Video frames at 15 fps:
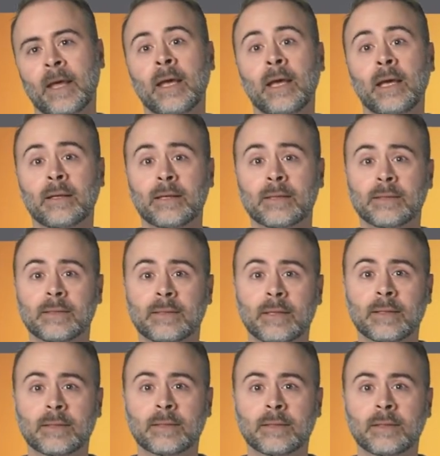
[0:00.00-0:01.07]
In Lesson
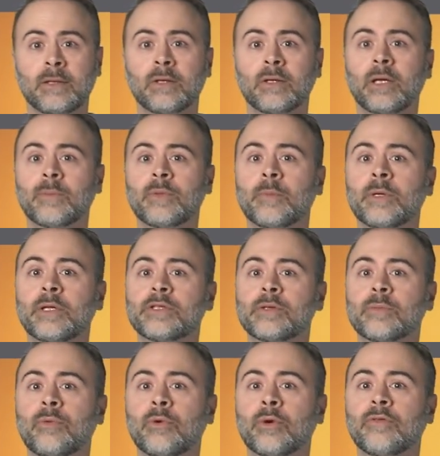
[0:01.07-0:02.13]
6, you'll implement some
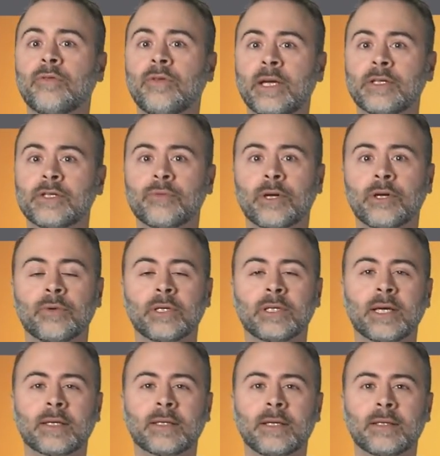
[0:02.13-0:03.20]
more advanced rendering
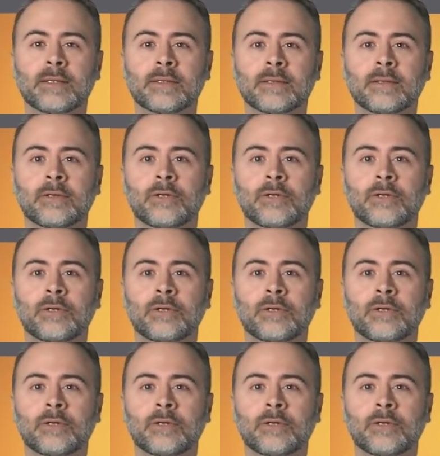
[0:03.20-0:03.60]
techniques.